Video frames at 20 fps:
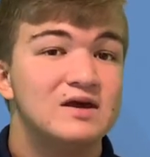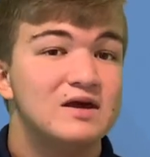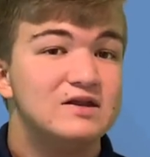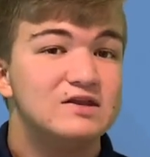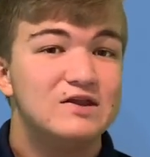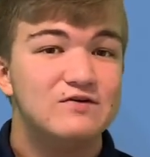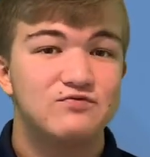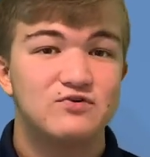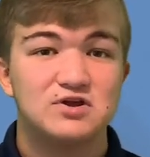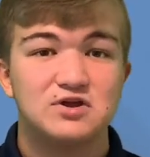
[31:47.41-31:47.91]

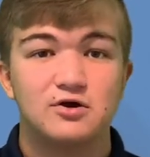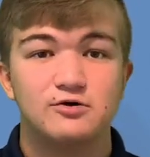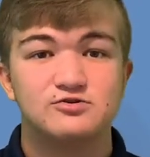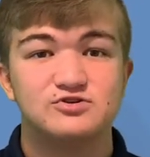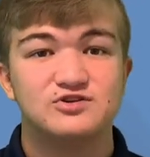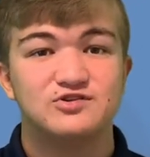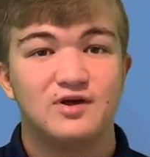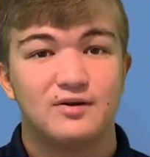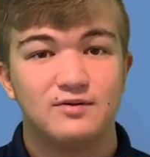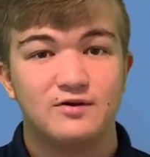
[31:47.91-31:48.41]
Different
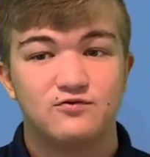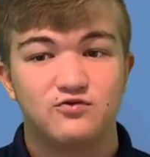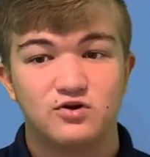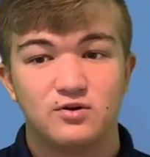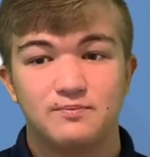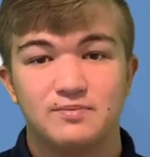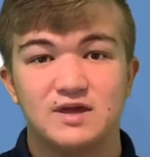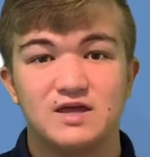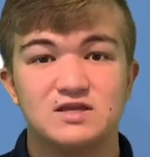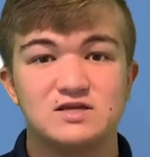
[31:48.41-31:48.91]
coaches have different
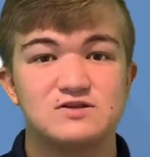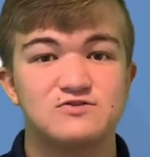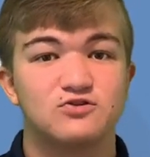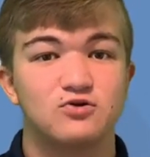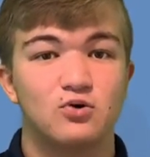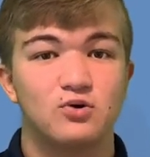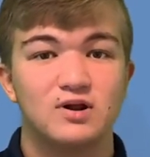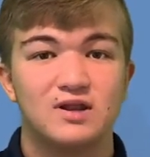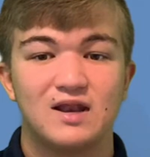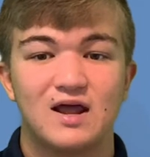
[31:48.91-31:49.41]
opinions
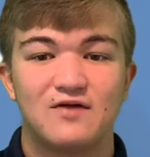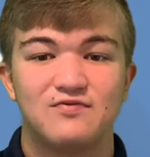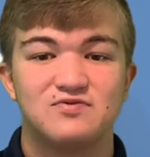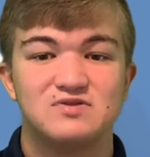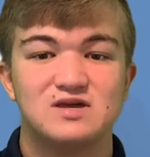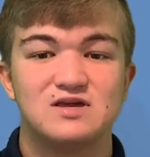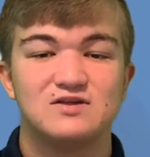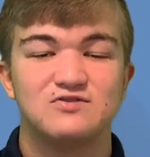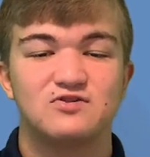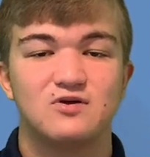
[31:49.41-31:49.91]
on it, and I
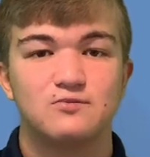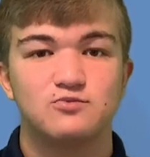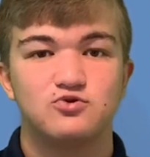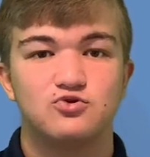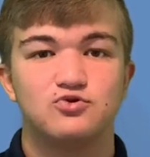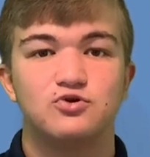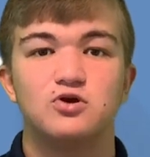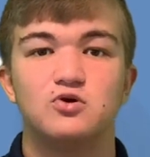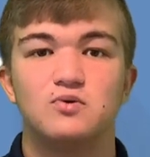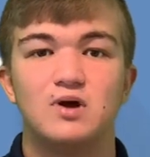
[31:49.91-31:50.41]
think some of your
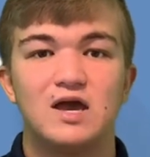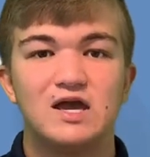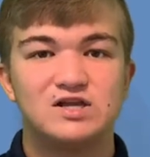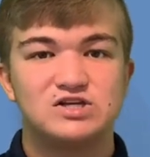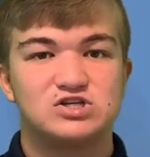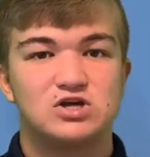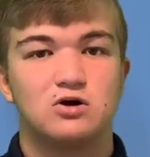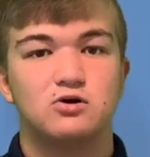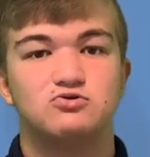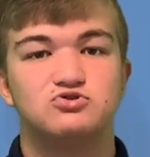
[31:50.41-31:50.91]
new age
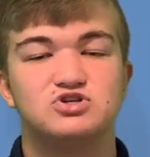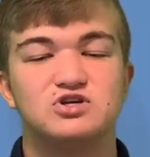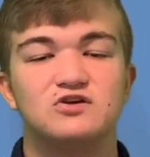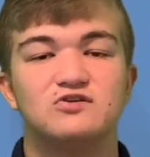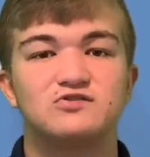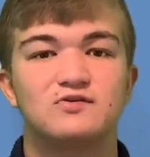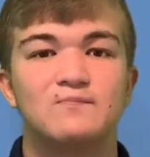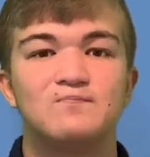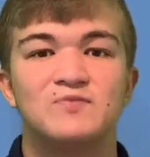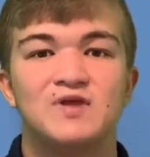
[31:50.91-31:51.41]
coaches